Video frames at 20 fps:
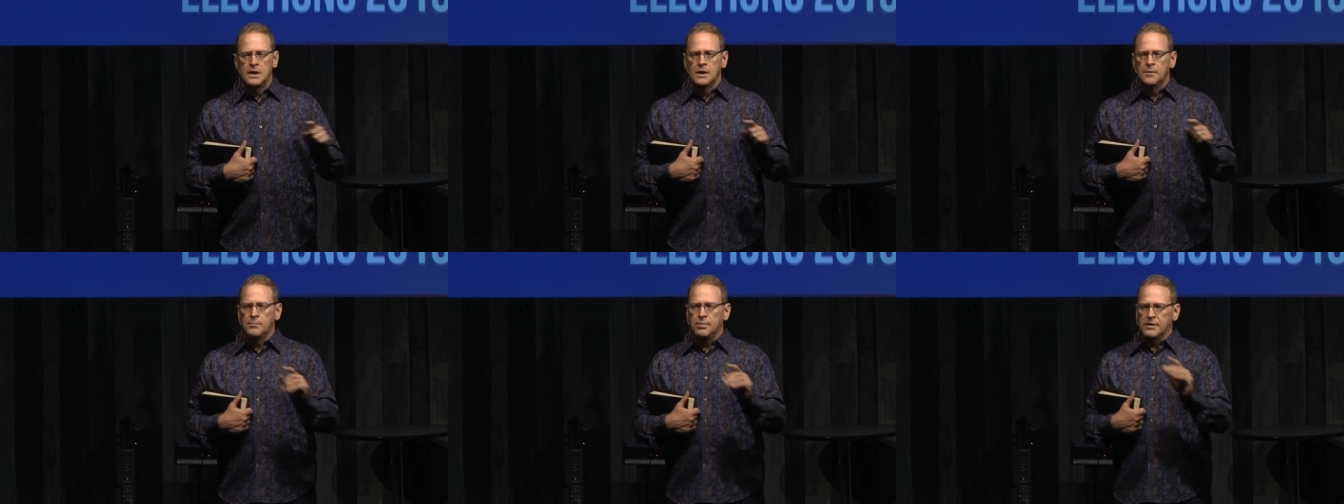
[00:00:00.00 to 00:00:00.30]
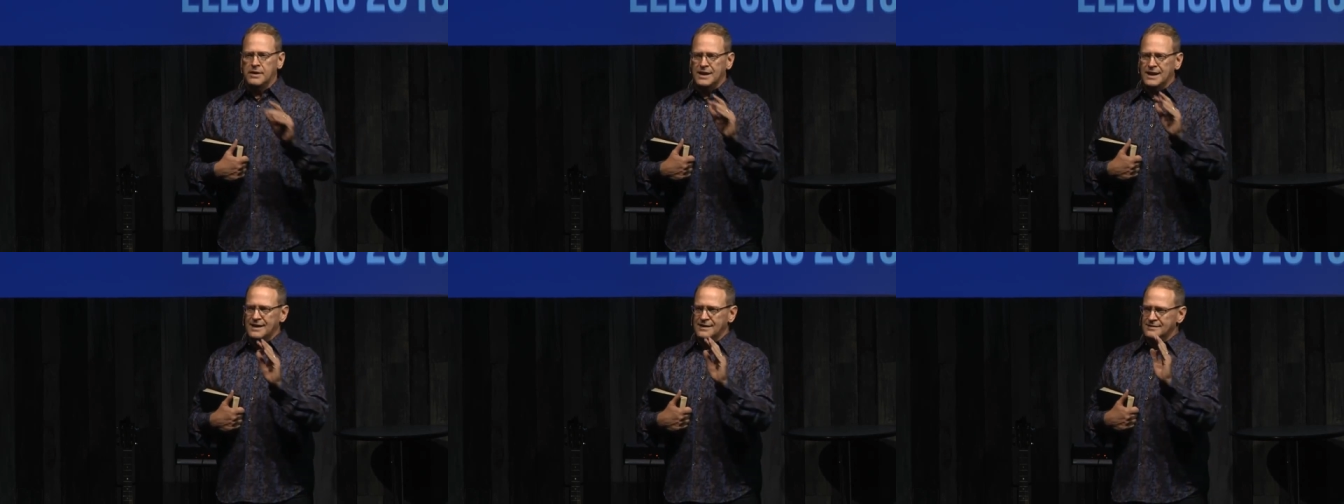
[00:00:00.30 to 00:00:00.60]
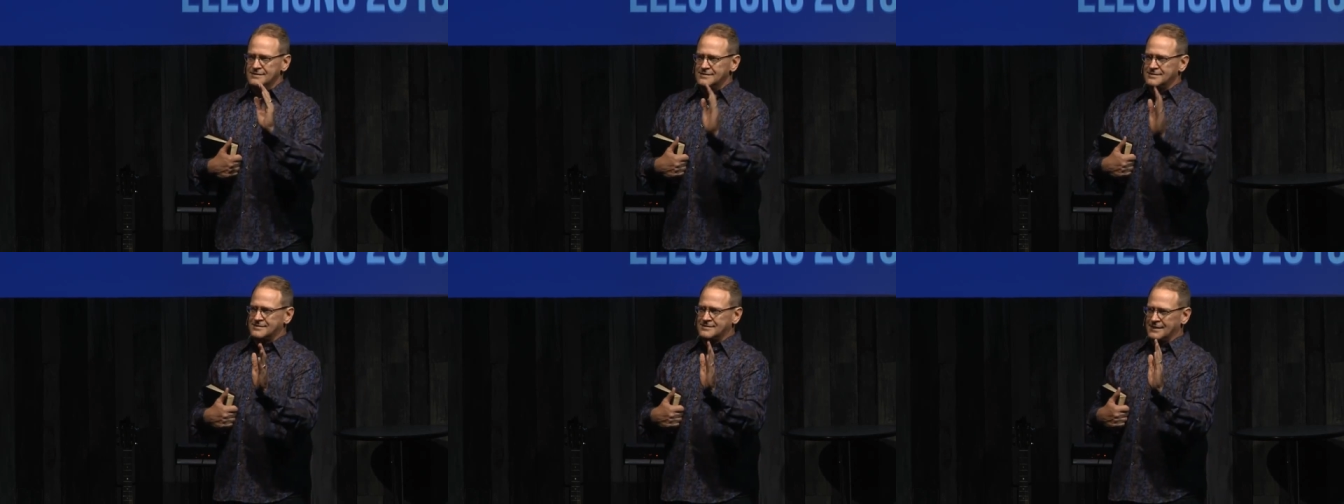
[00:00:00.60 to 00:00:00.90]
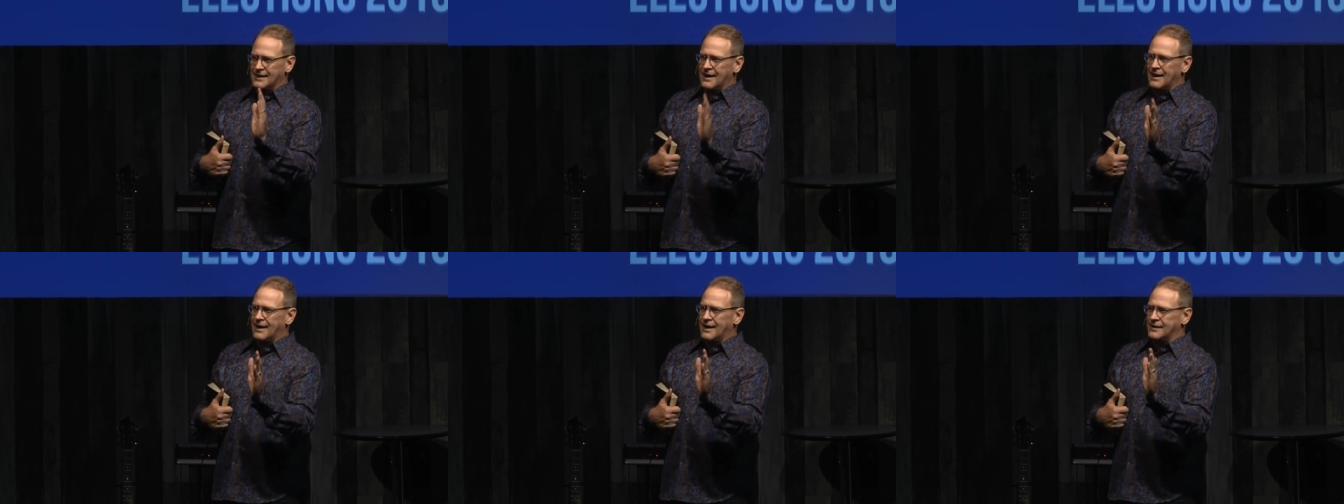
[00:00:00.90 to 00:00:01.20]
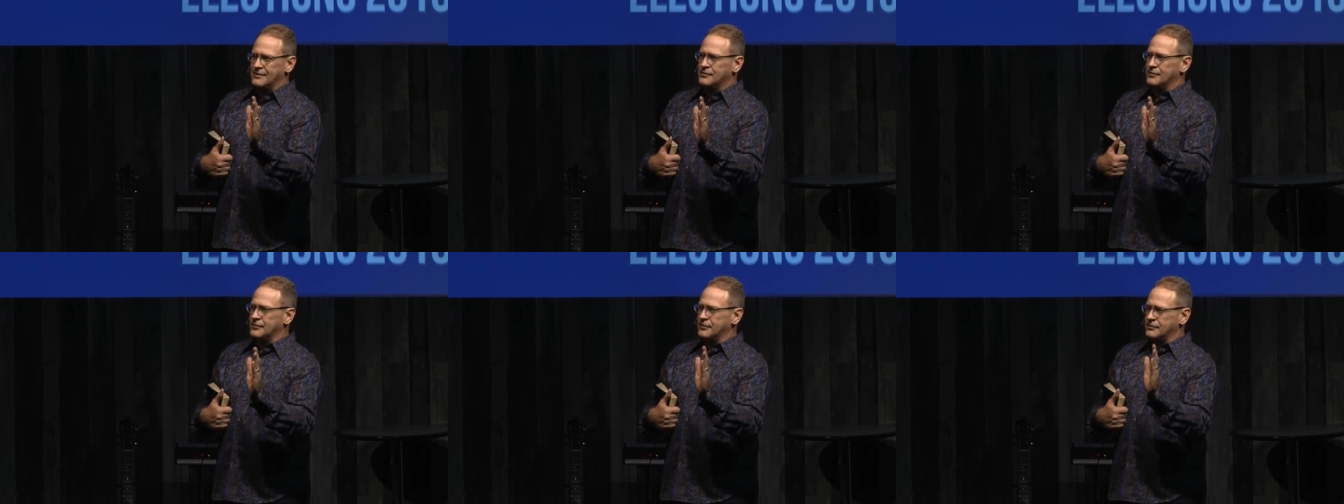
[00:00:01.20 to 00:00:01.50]
but
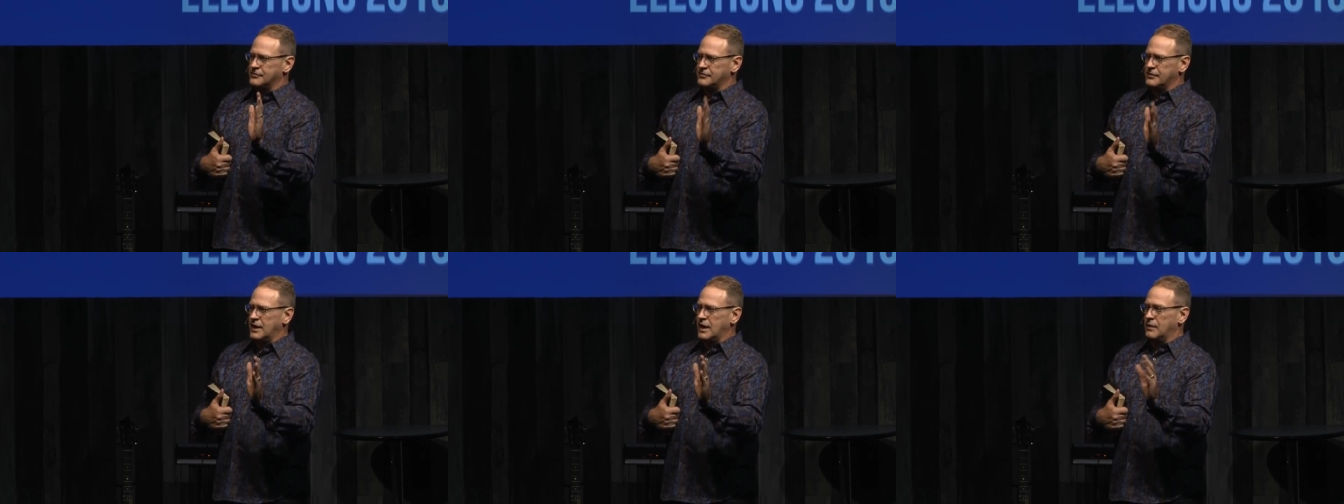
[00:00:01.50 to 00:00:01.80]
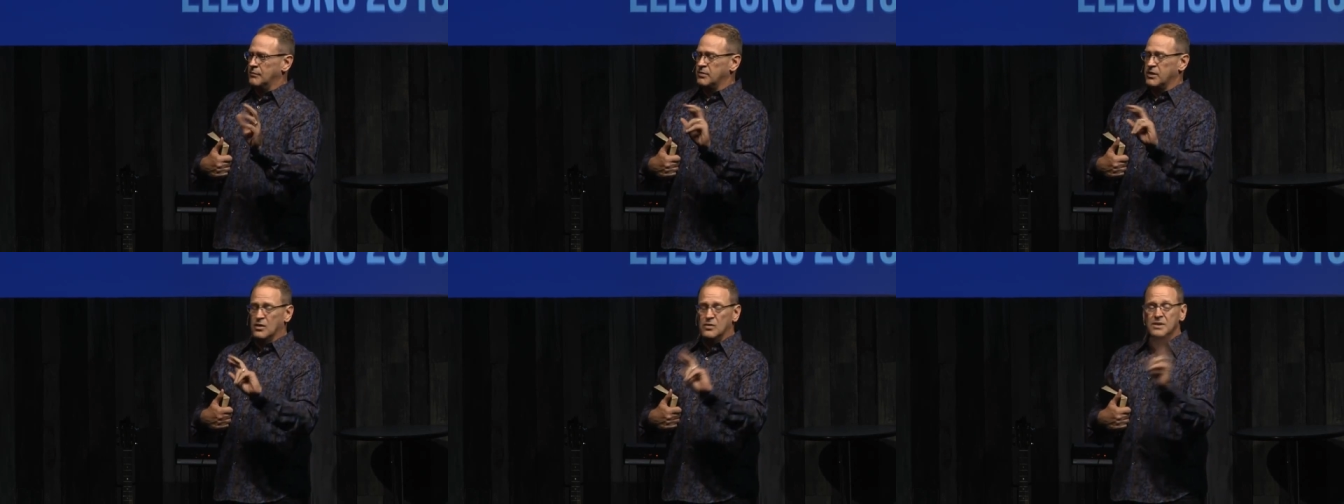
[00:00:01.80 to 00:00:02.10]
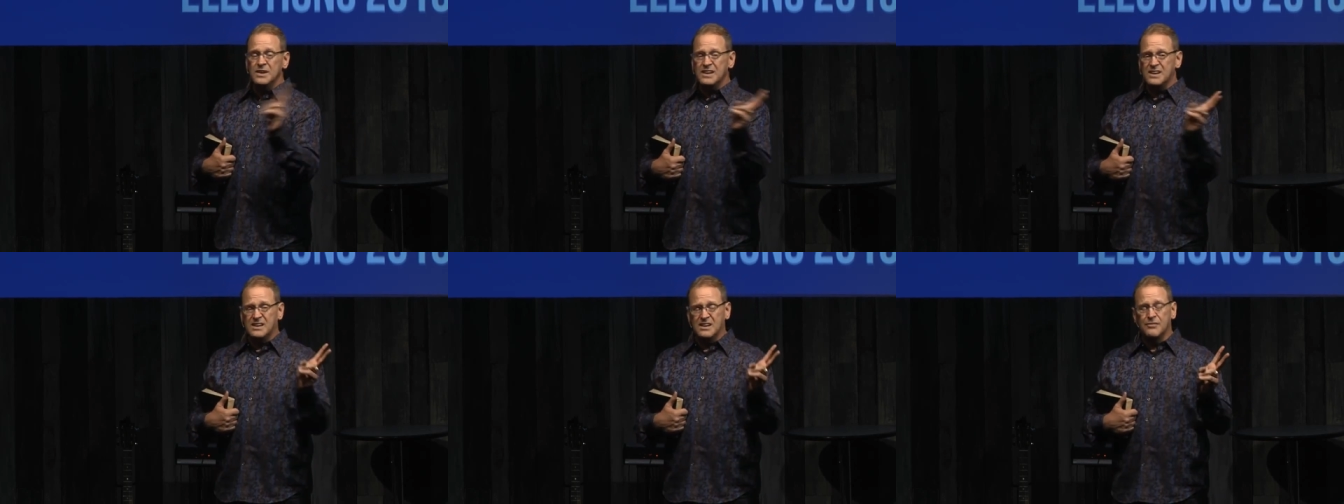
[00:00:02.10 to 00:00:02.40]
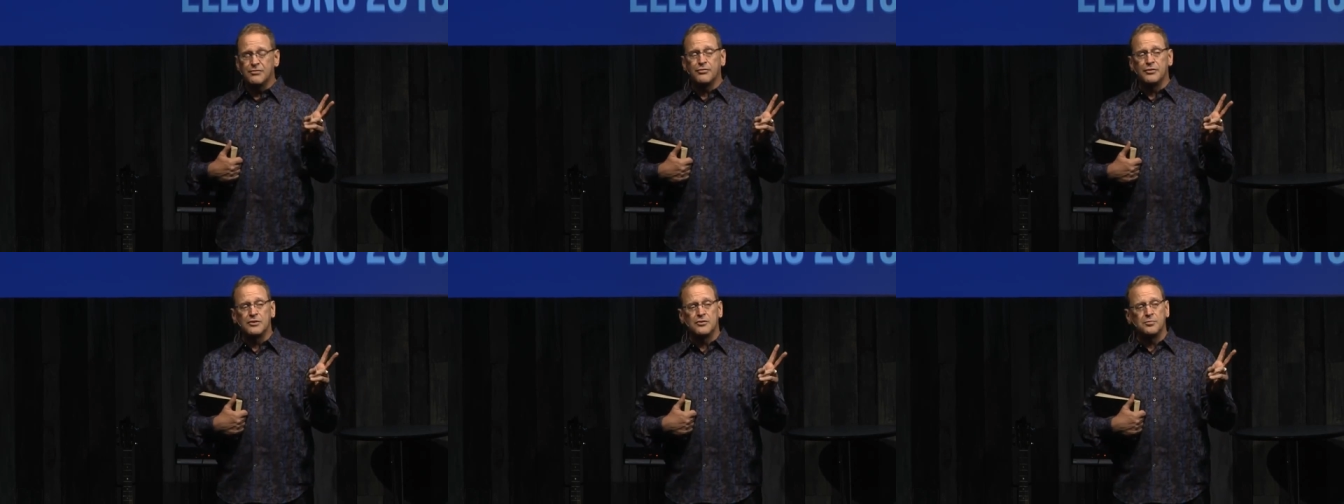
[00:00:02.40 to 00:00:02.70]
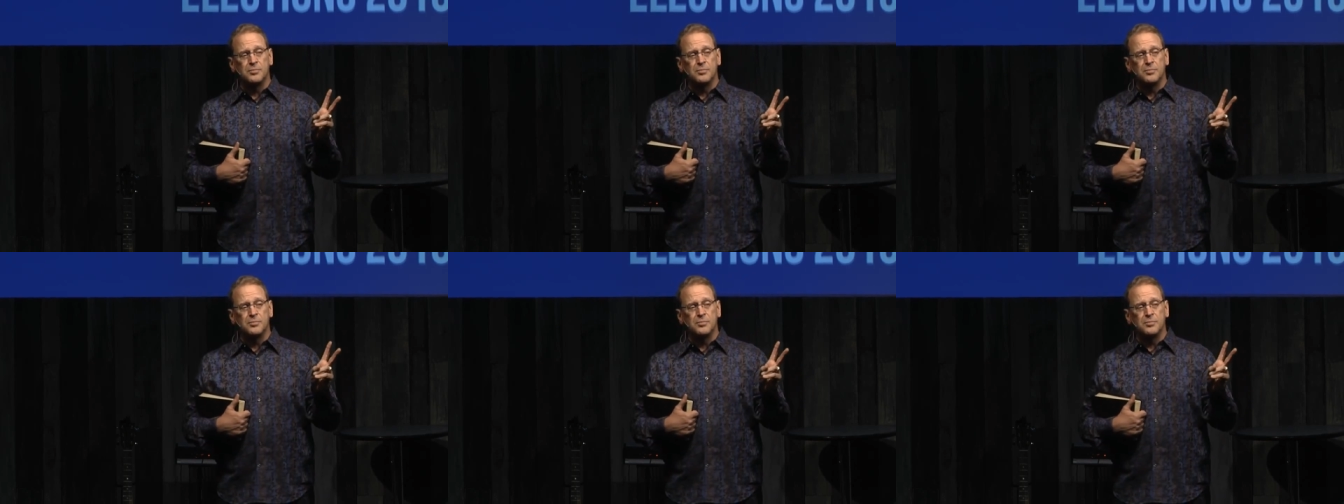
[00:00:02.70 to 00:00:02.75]
inside they're the same. The only difference